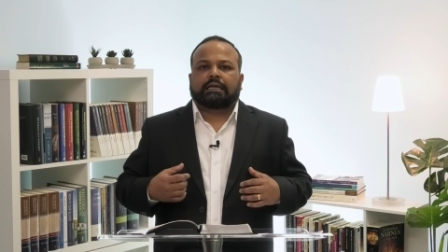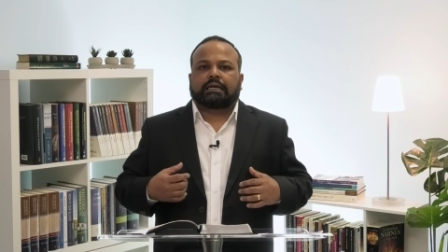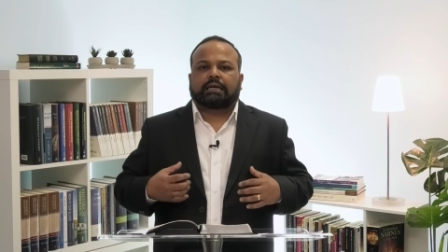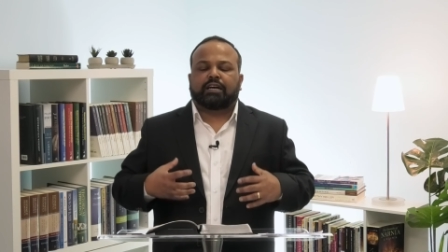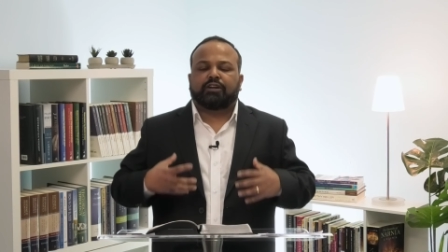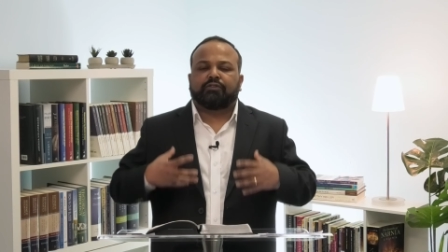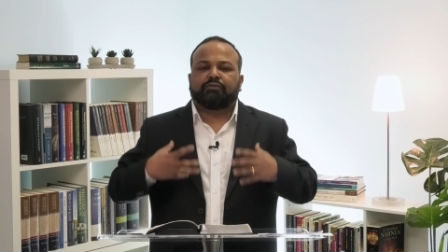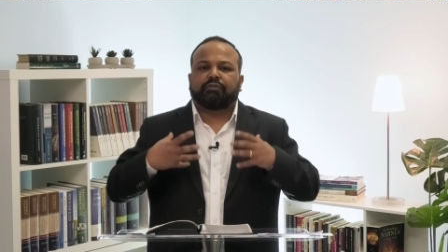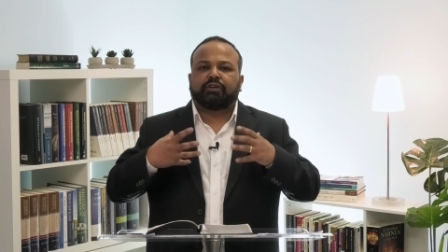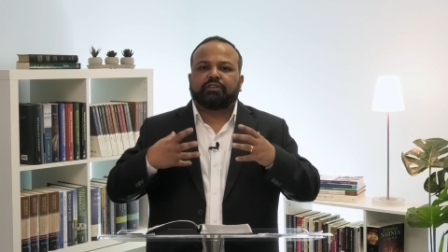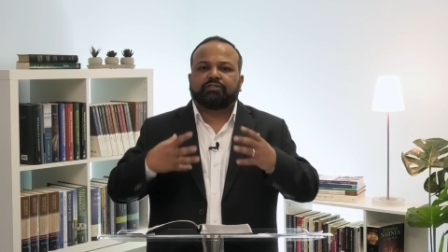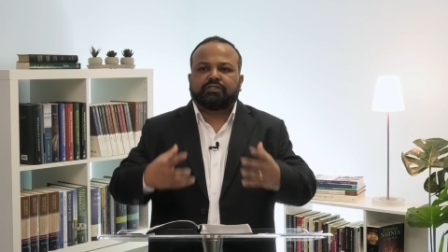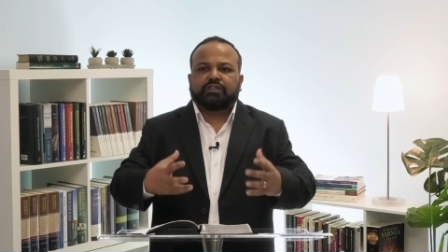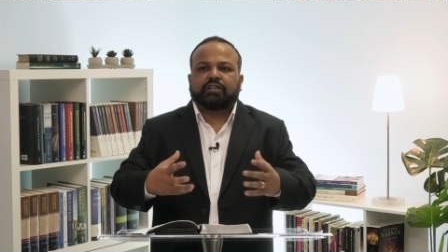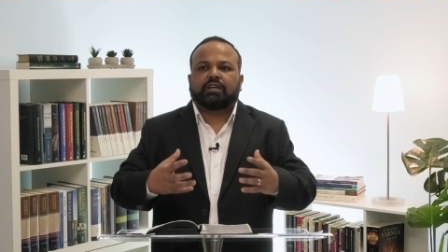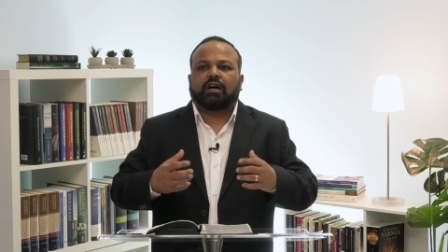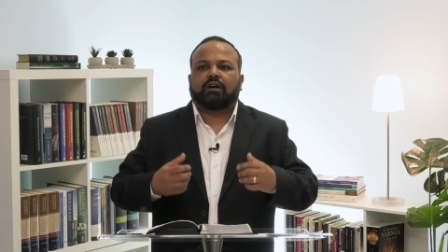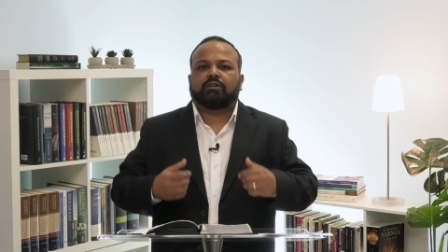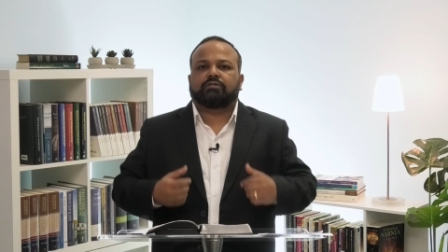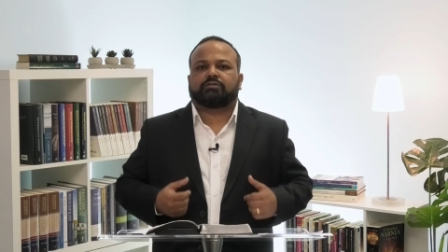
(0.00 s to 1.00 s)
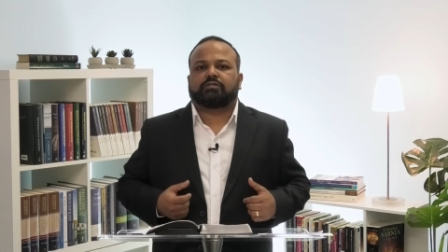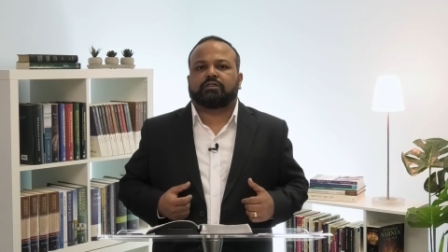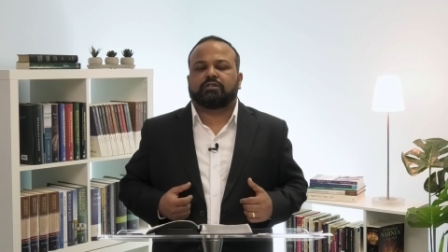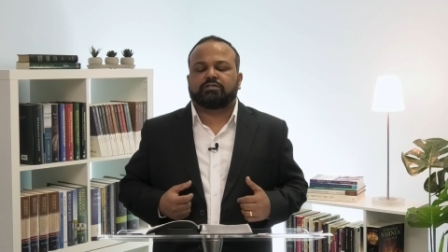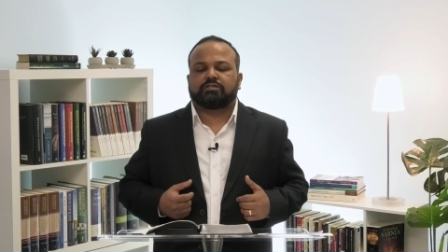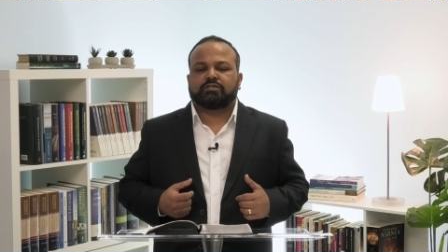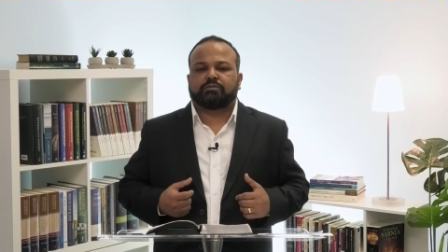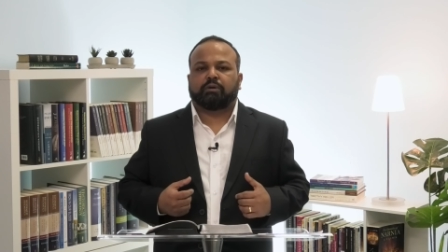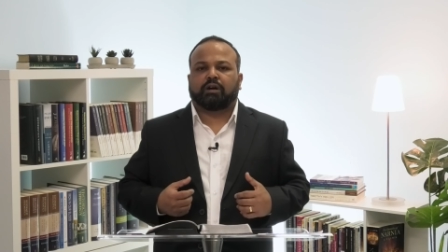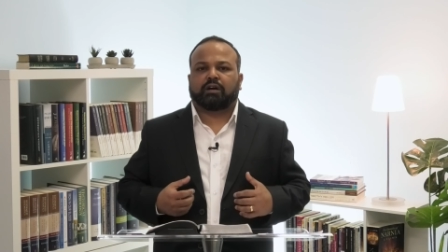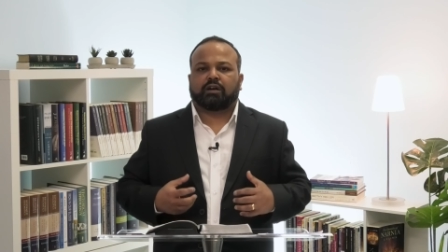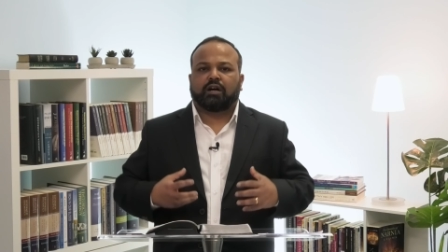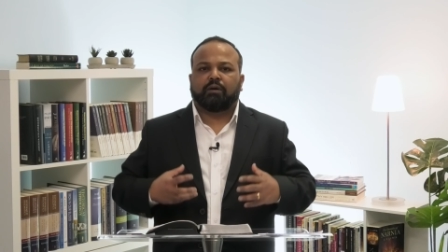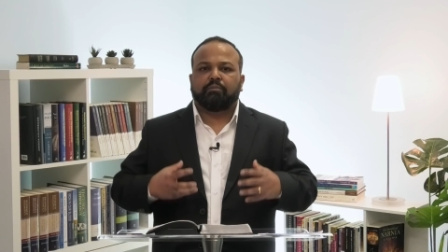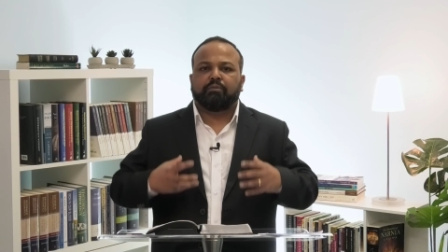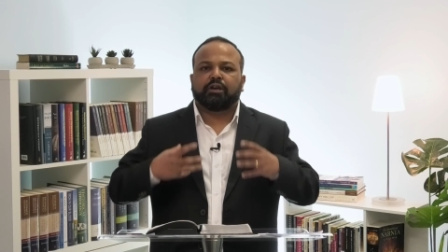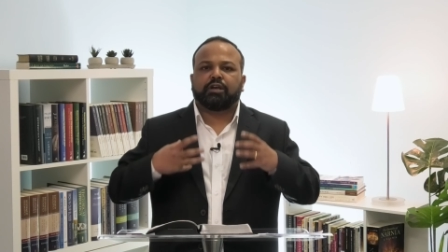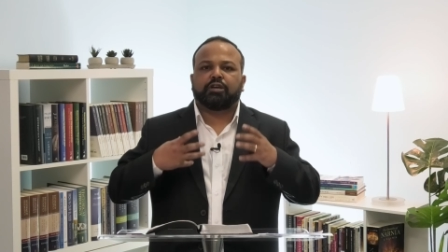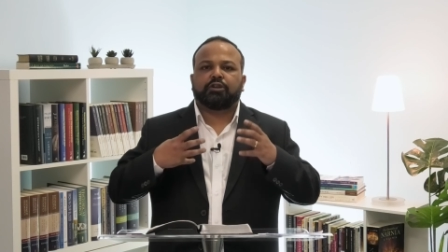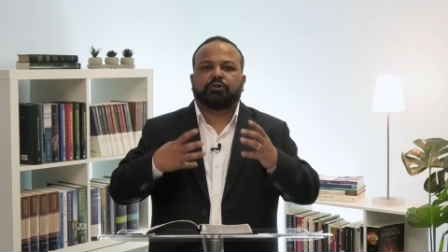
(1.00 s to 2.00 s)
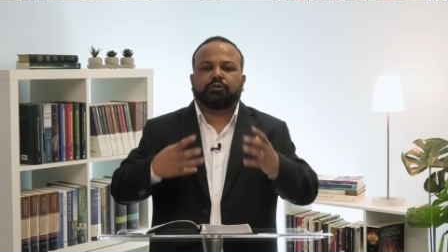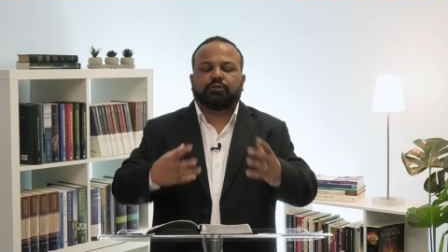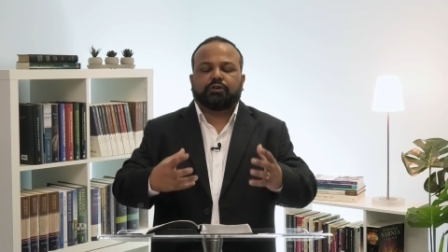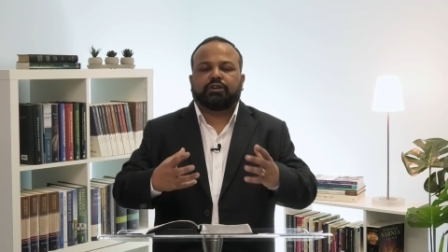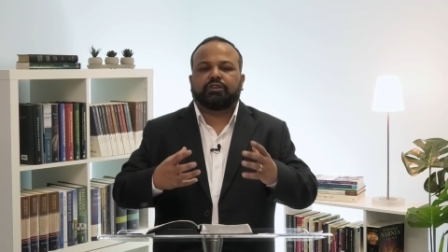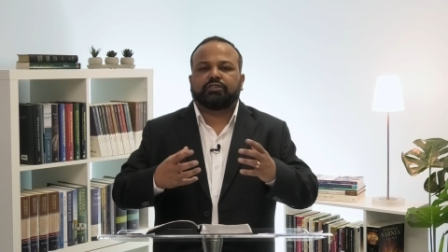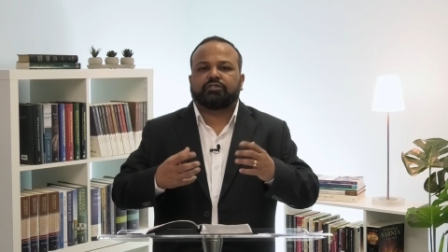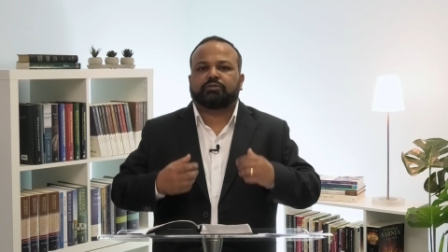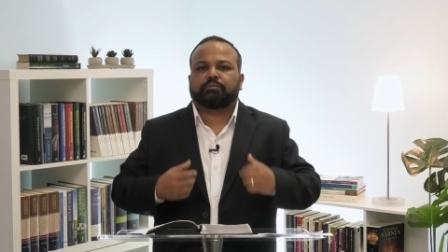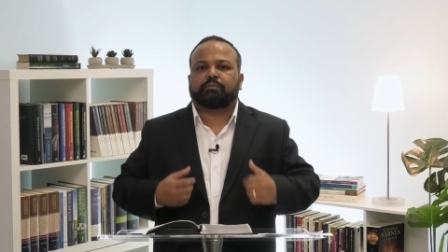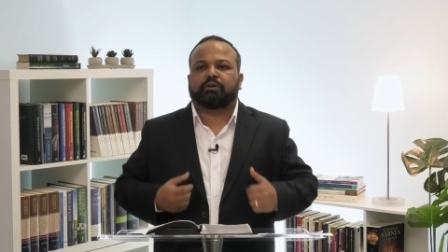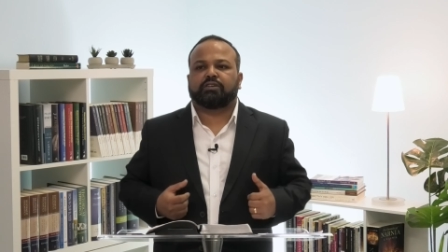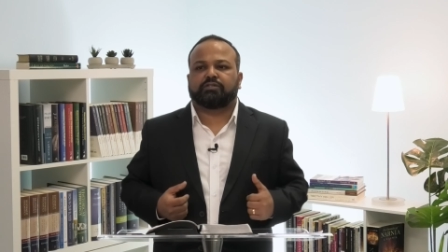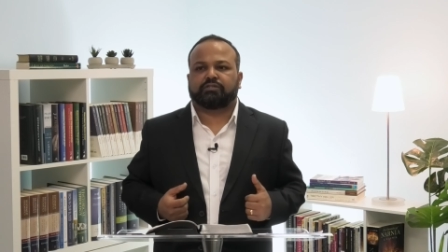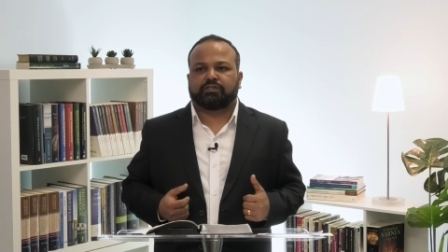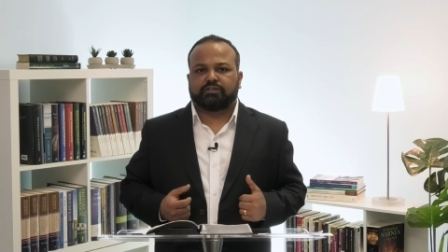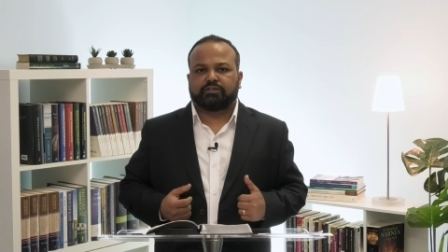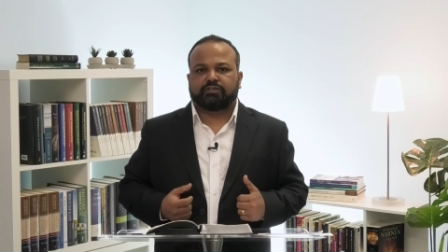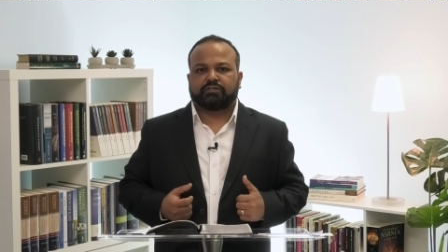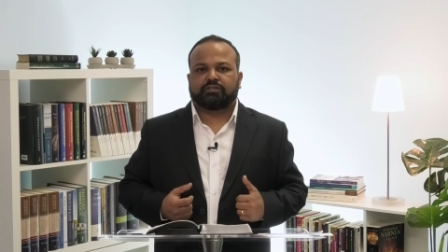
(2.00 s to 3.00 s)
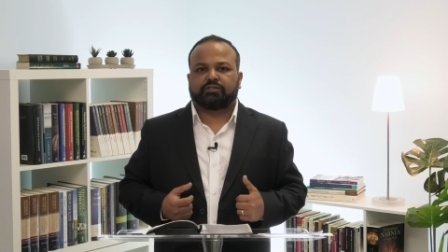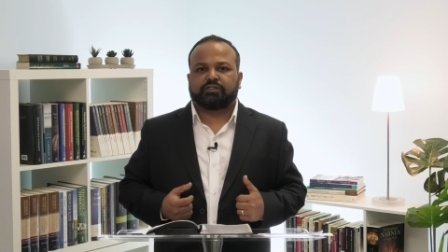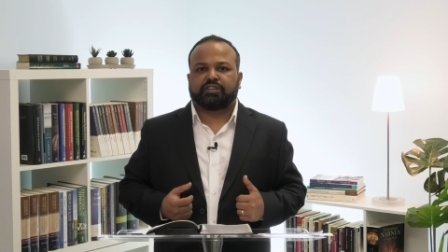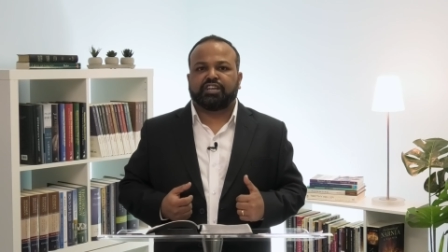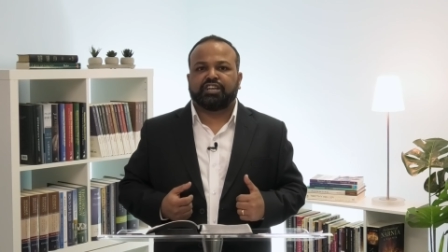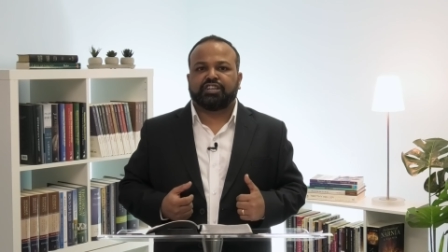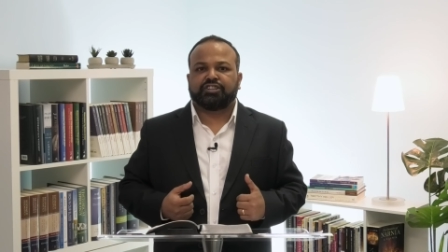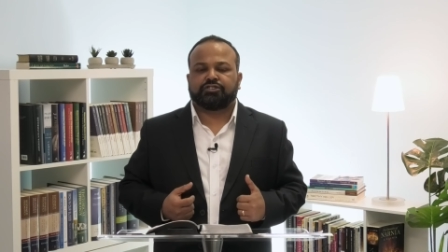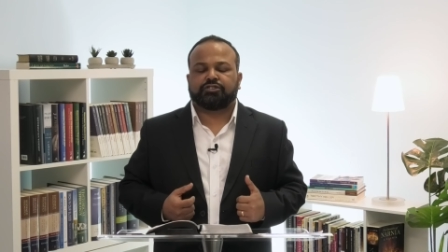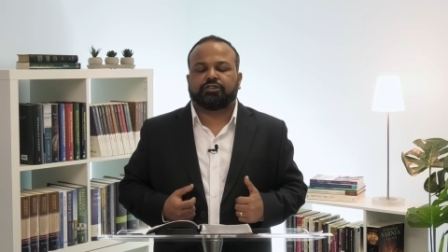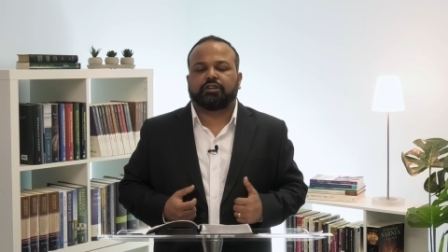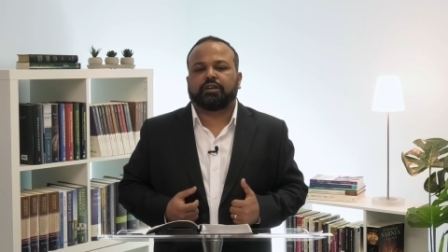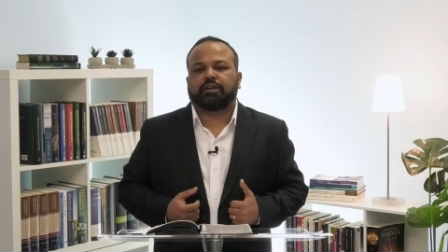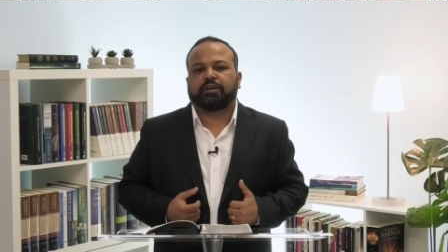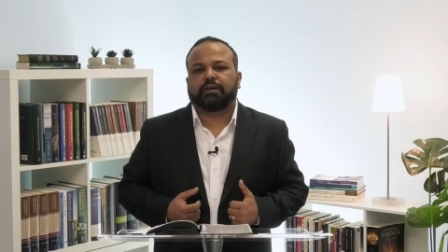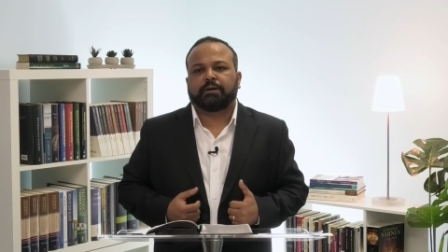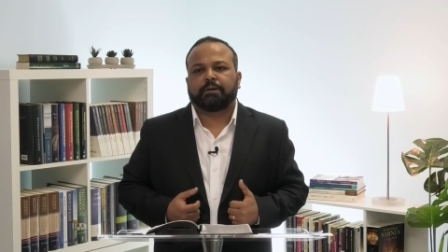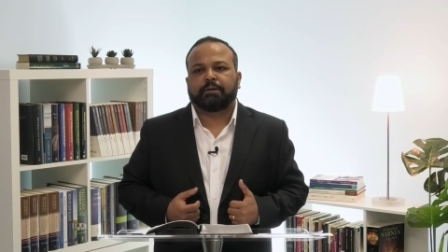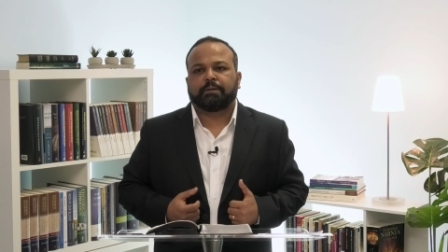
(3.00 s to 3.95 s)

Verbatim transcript: confessing our sins by coming into His presence each day.